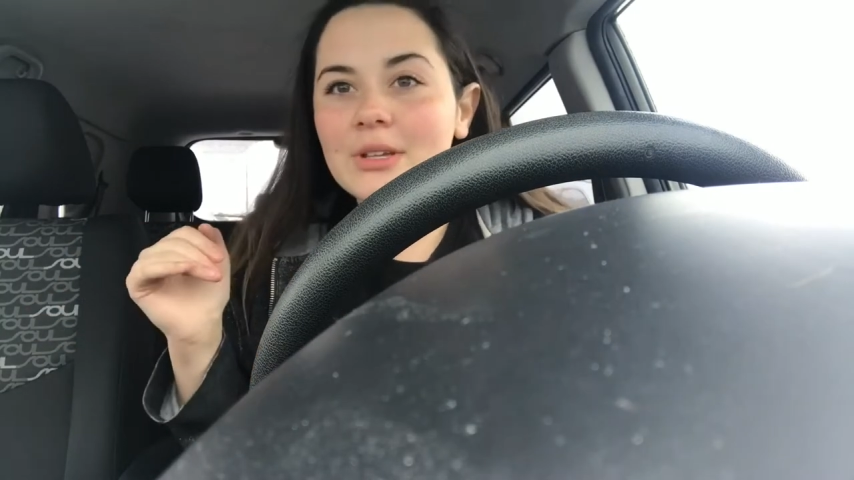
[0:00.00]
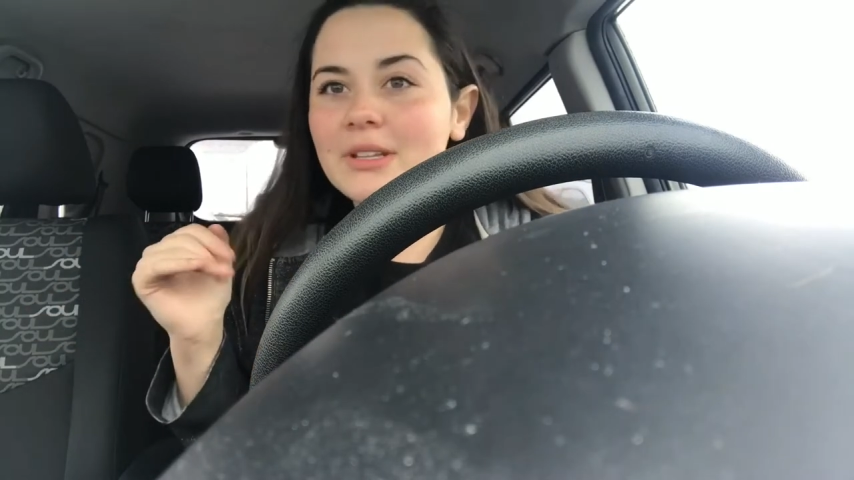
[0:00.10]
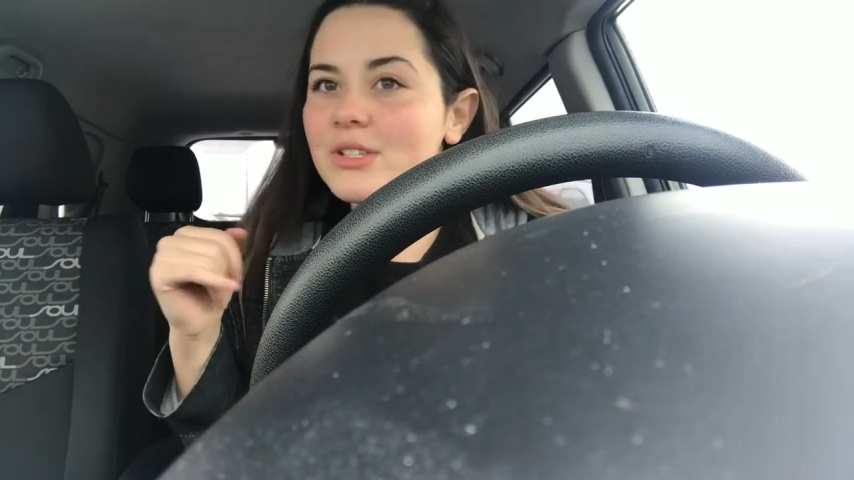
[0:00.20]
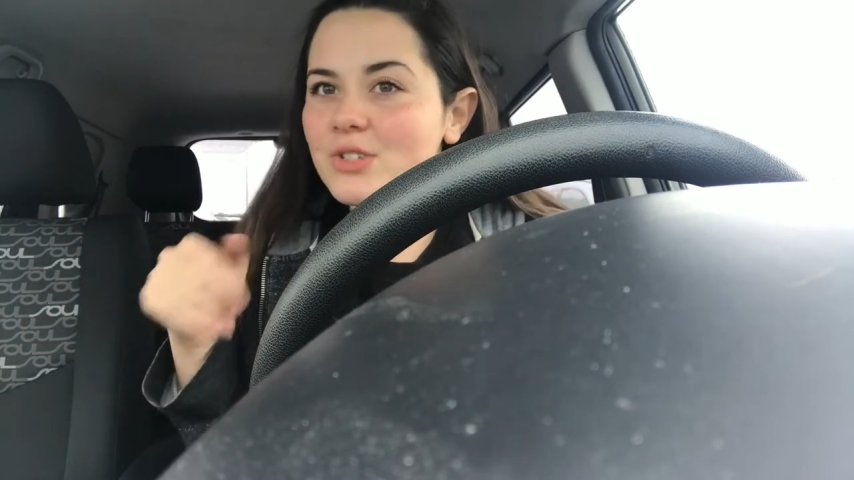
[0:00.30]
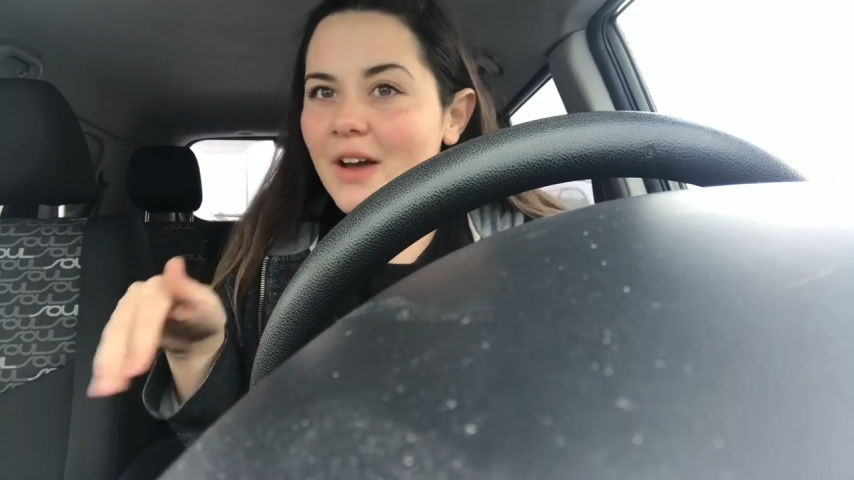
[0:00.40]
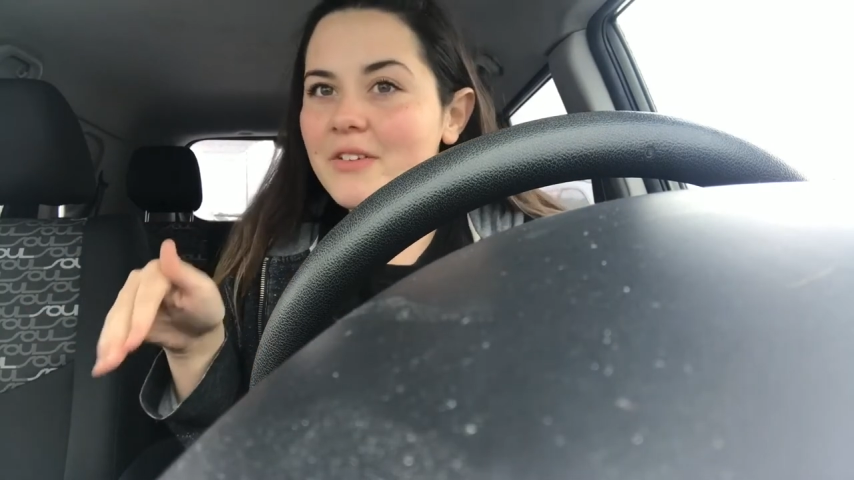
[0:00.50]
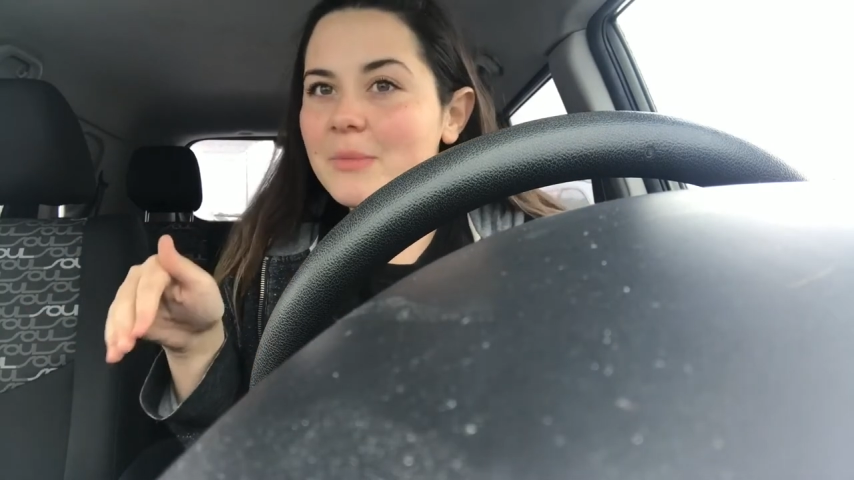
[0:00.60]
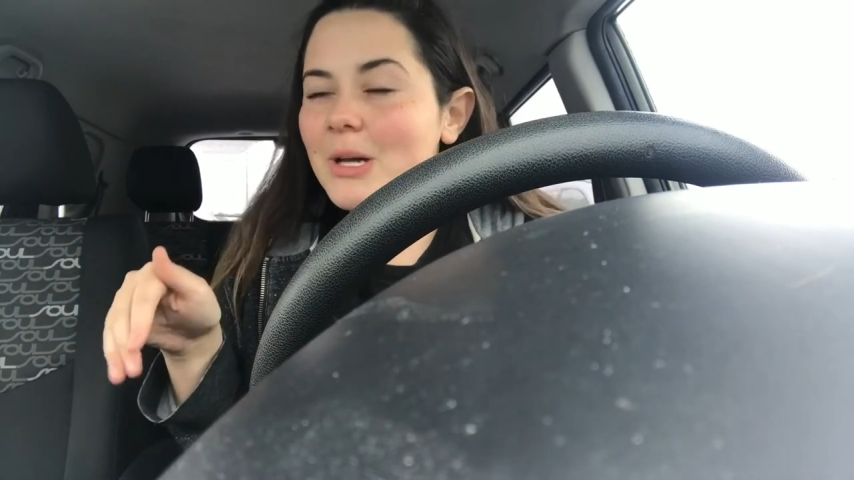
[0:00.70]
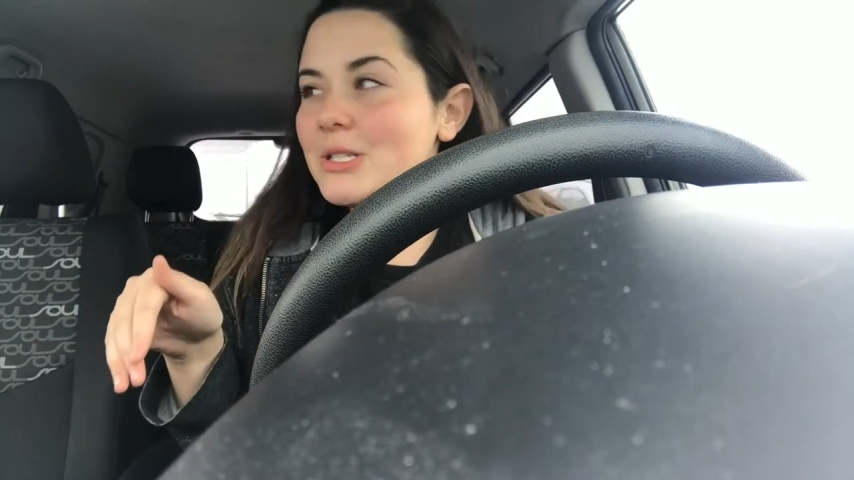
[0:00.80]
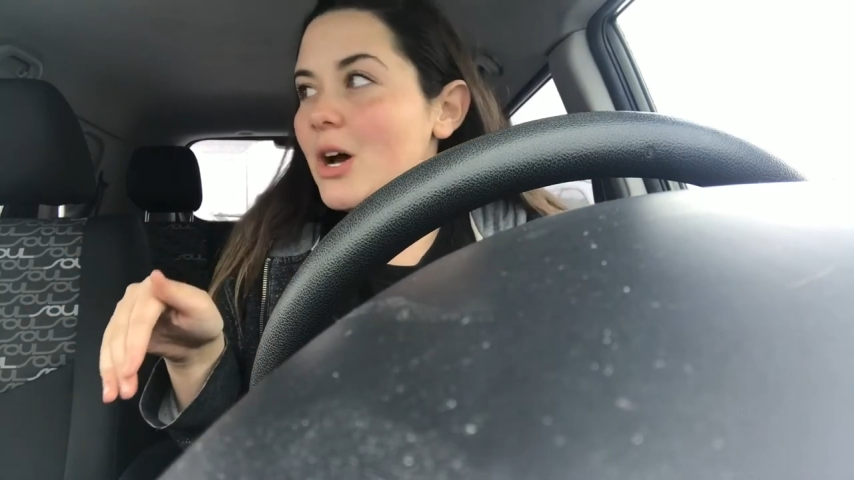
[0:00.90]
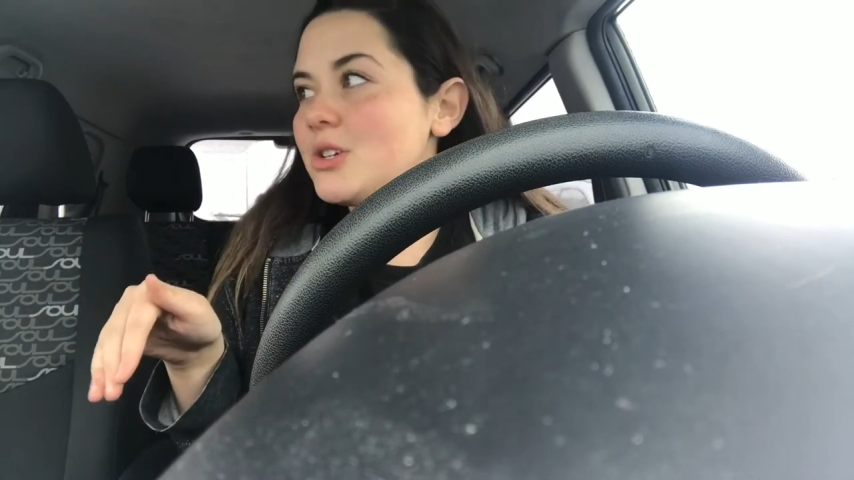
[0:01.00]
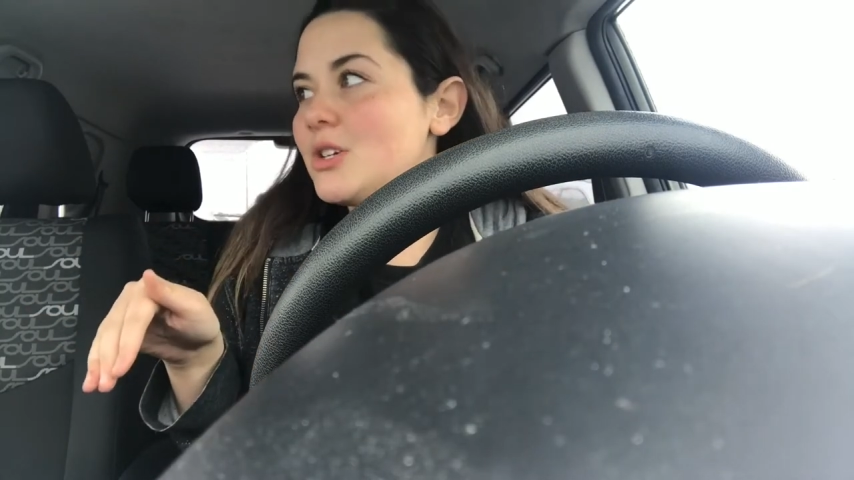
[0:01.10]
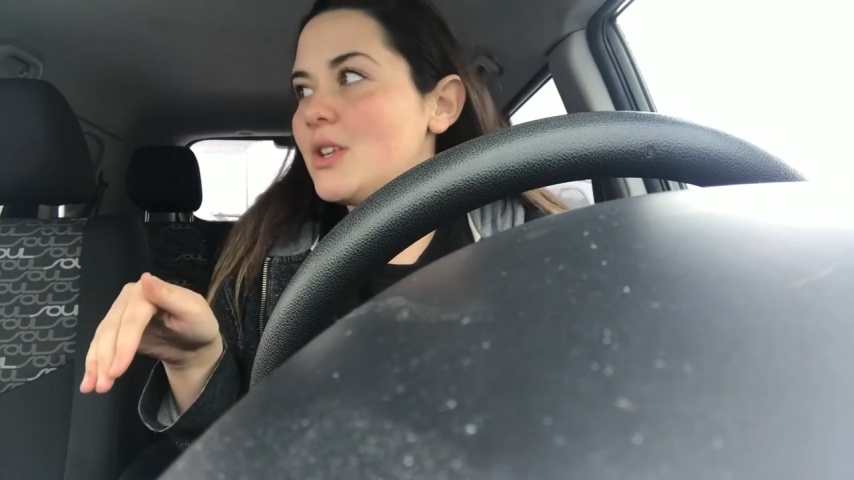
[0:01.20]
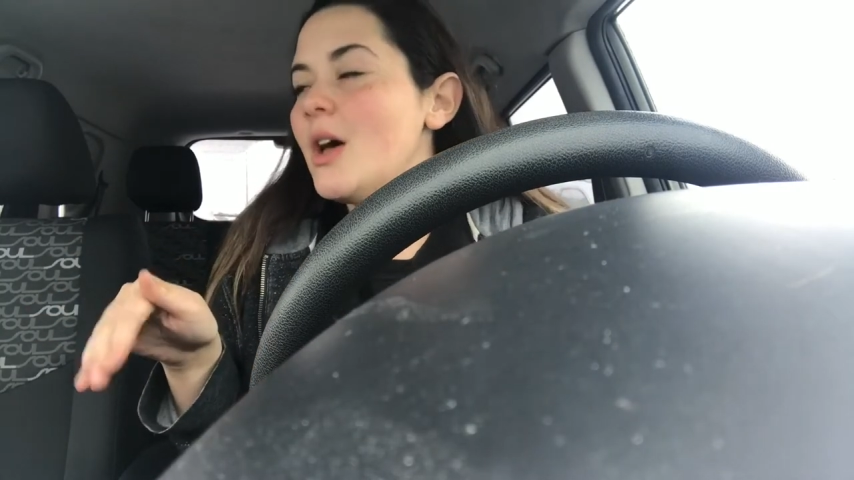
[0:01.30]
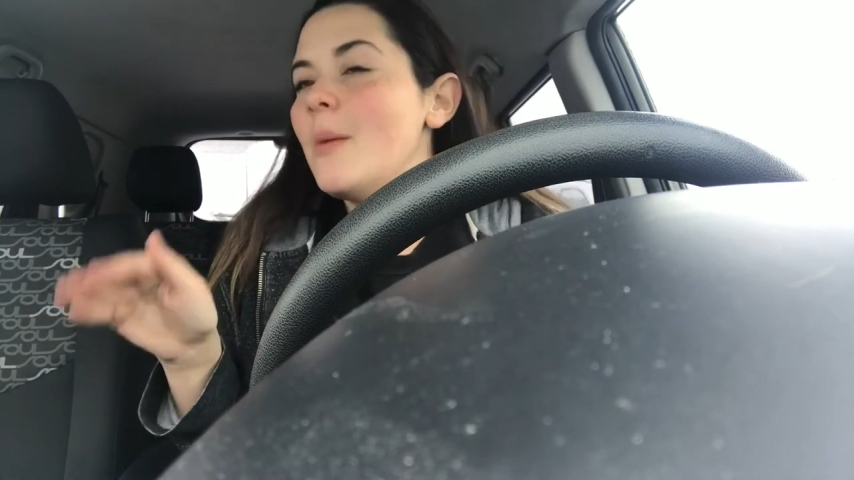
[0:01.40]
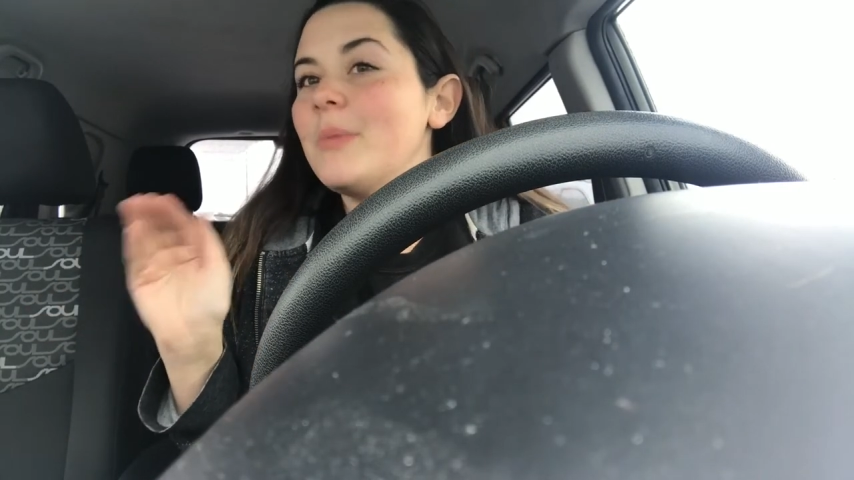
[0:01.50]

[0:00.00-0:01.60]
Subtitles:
doing these driving montages,